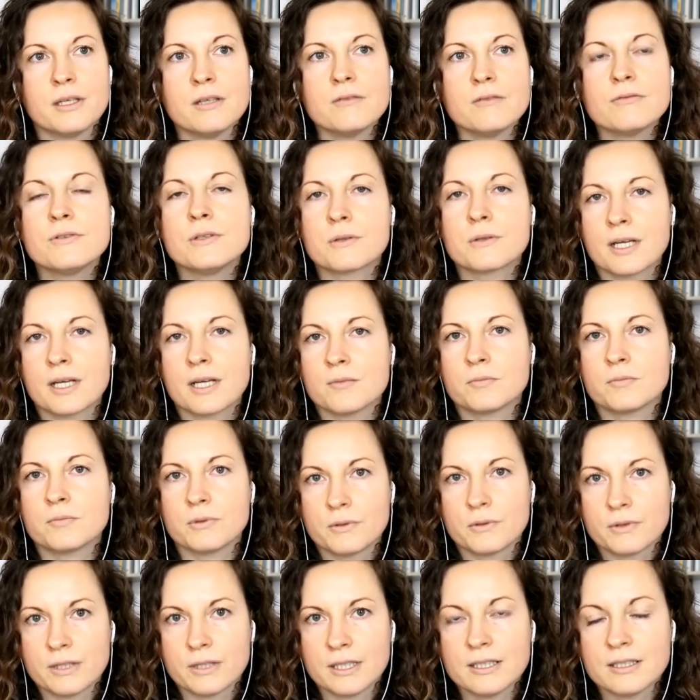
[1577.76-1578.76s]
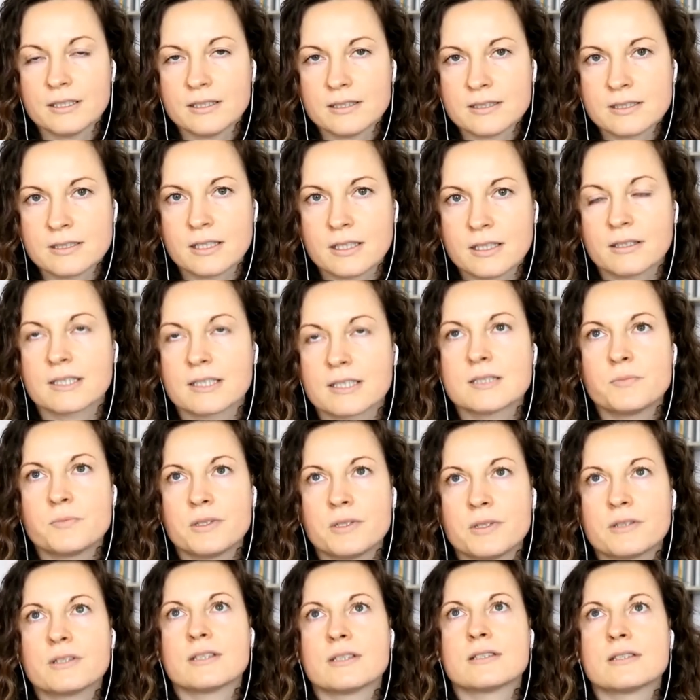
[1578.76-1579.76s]
So, if your employees are
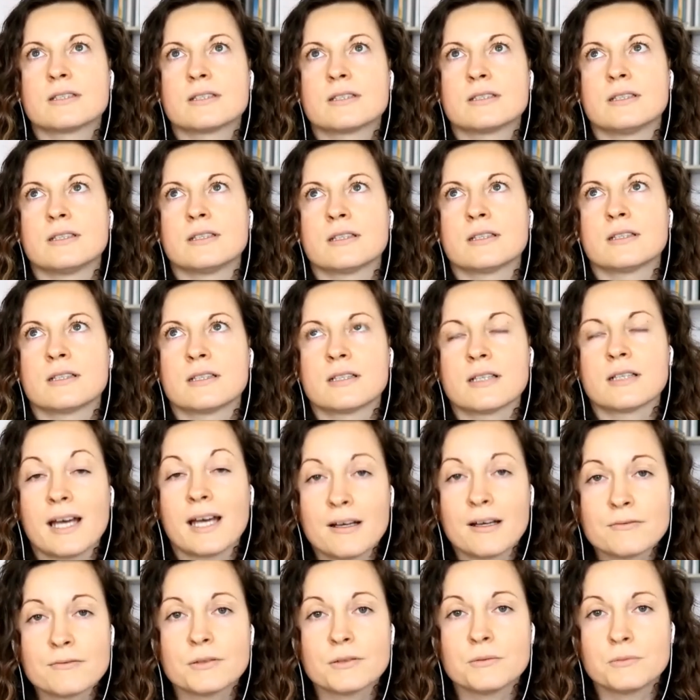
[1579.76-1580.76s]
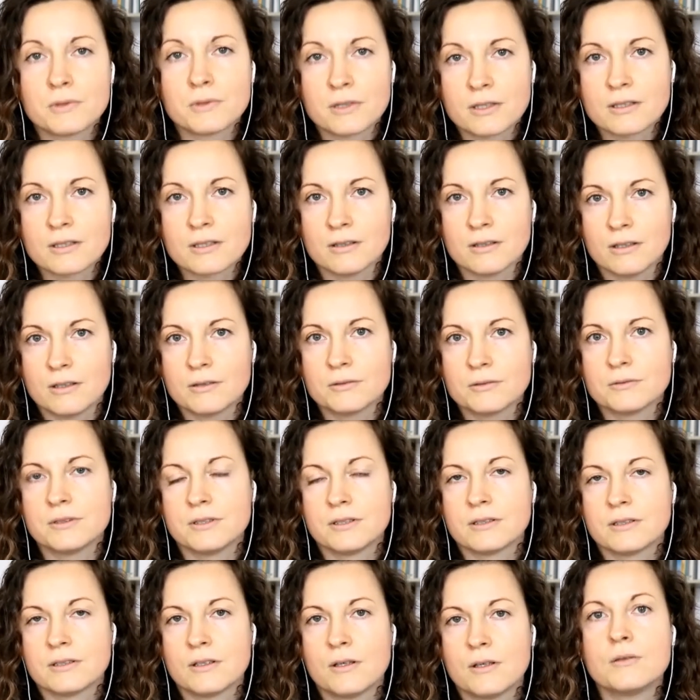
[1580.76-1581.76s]
experiencing heavy
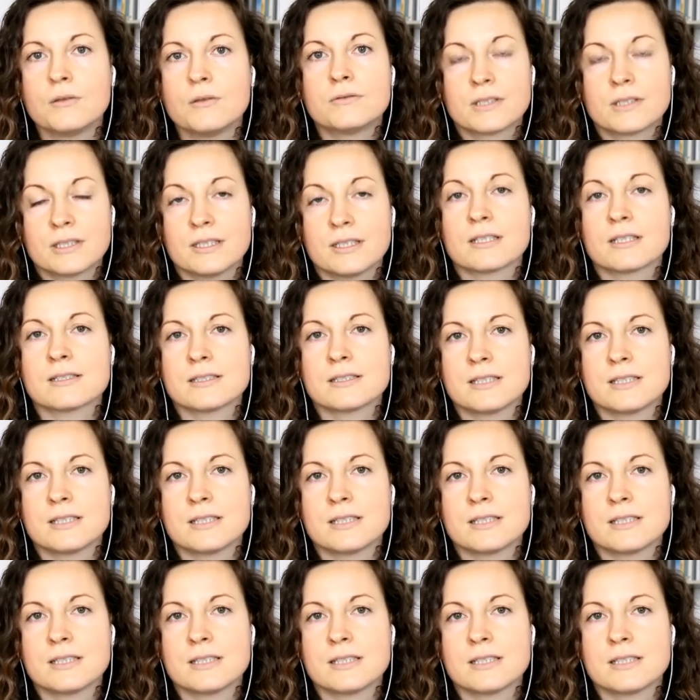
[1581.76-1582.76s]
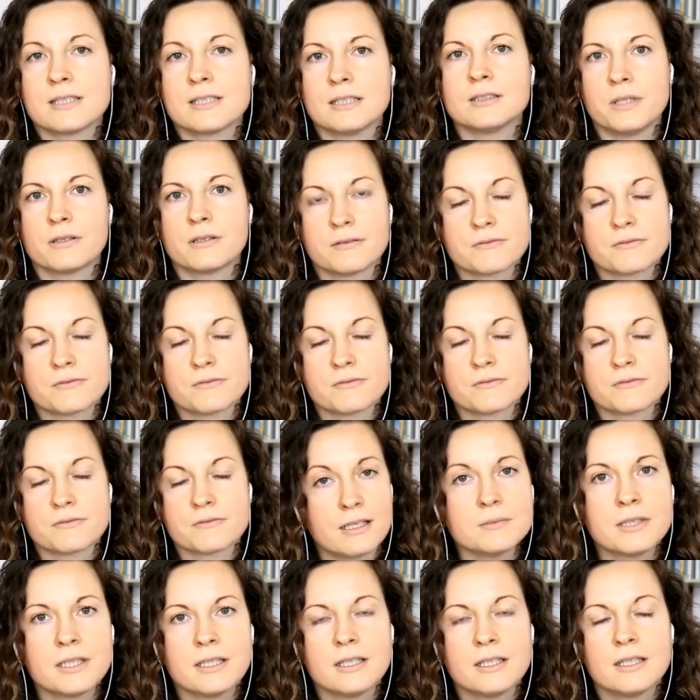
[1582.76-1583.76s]
workload, over an extended period of
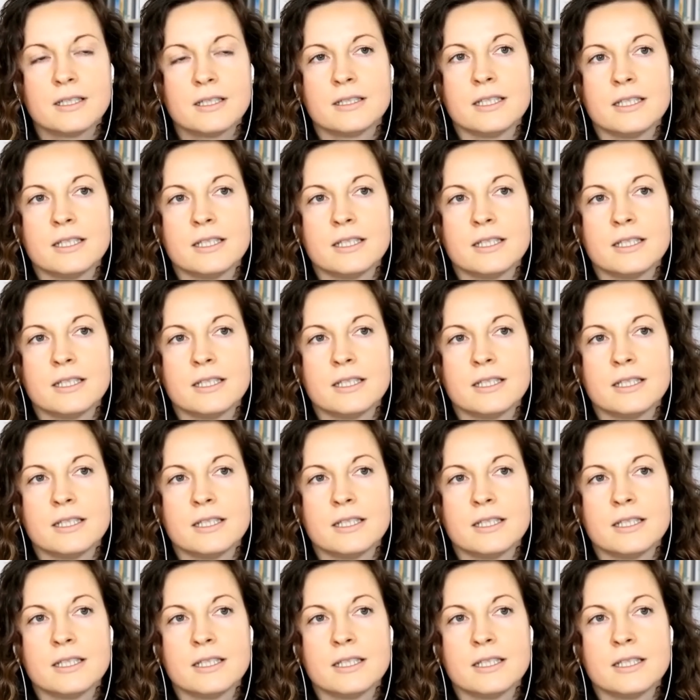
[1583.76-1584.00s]
time,